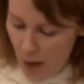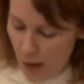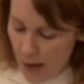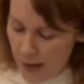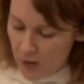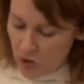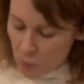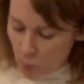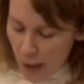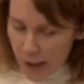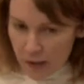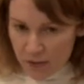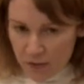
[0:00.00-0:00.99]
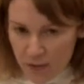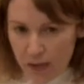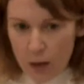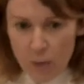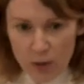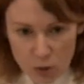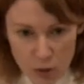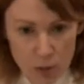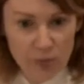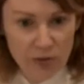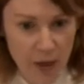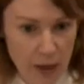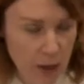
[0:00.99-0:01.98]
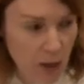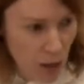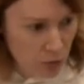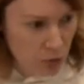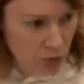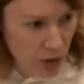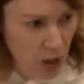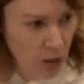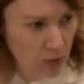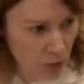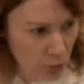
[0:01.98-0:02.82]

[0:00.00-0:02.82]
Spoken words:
He explains to them in terms they can understand,